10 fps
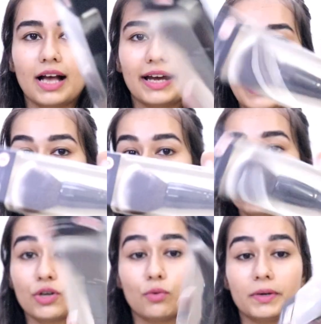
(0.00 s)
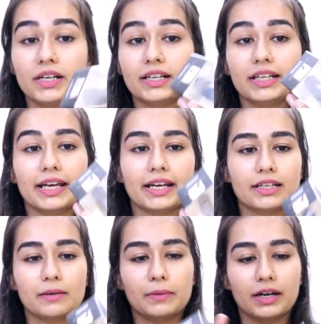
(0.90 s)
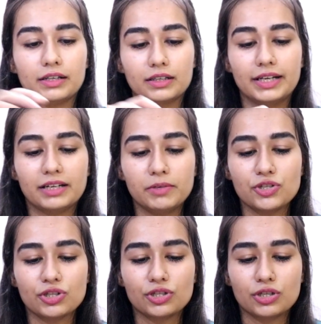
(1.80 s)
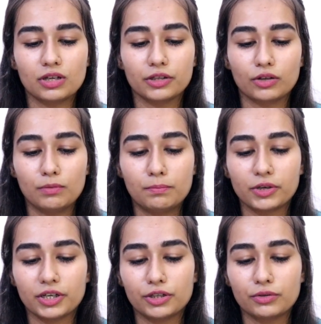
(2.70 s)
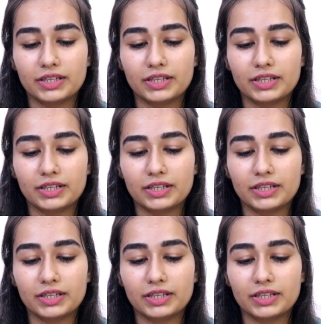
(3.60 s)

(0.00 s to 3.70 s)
I haven't opened it yet, but let me just put it to